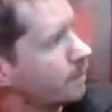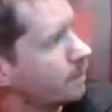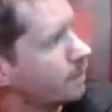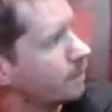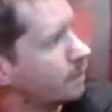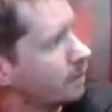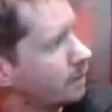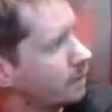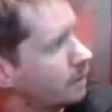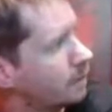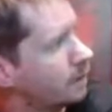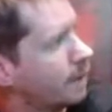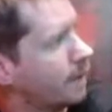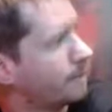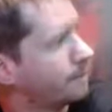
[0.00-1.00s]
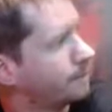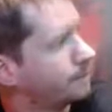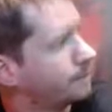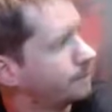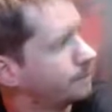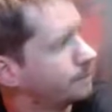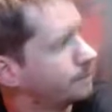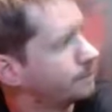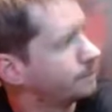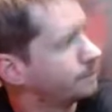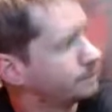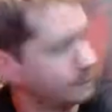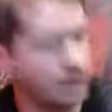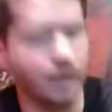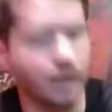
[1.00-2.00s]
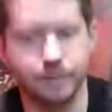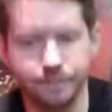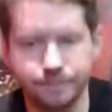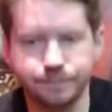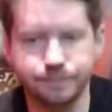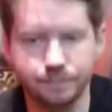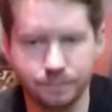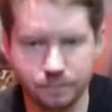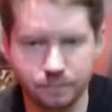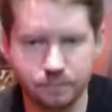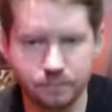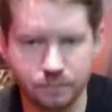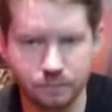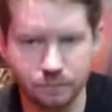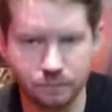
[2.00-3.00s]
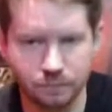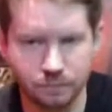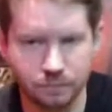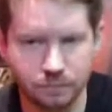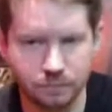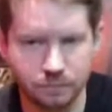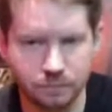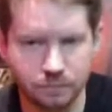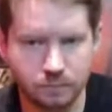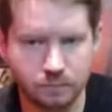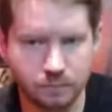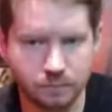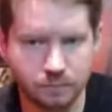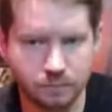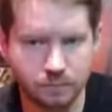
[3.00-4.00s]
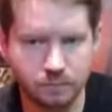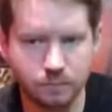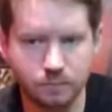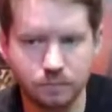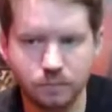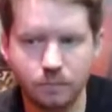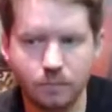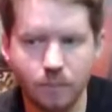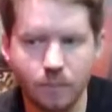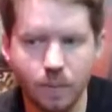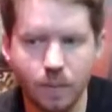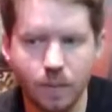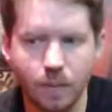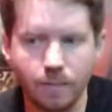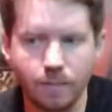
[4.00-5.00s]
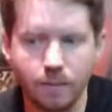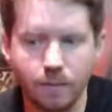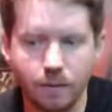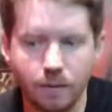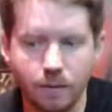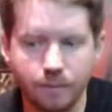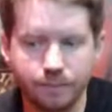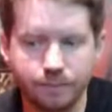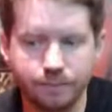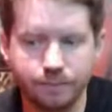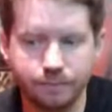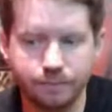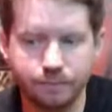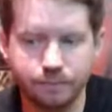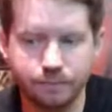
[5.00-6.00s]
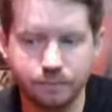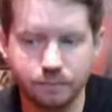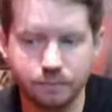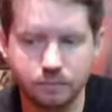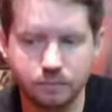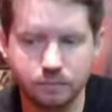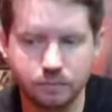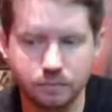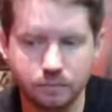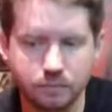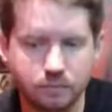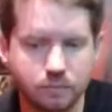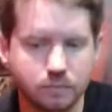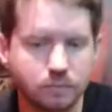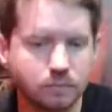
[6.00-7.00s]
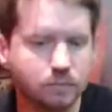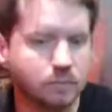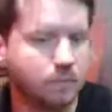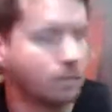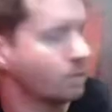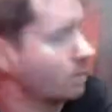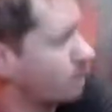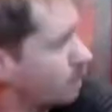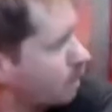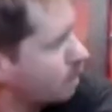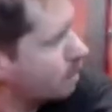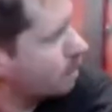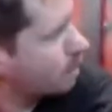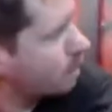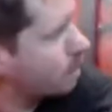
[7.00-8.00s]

The person shown says nothing.